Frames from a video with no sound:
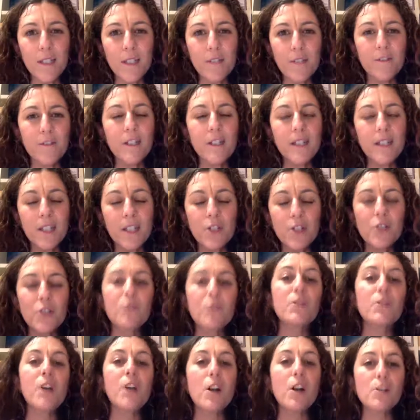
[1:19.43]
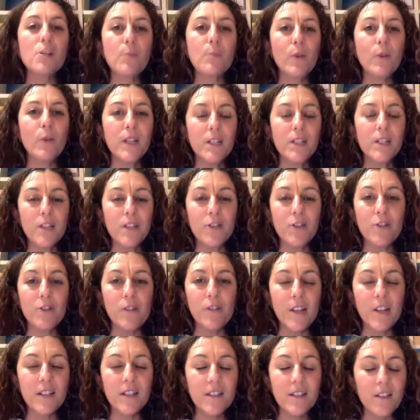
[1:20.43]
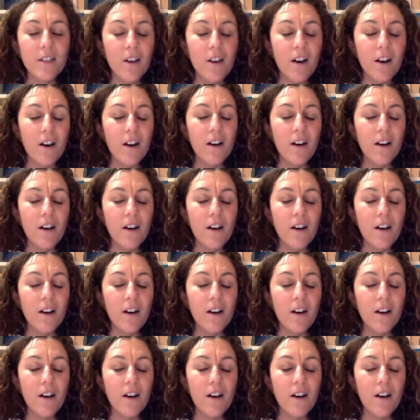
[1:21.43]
digital touch points in Eurostar.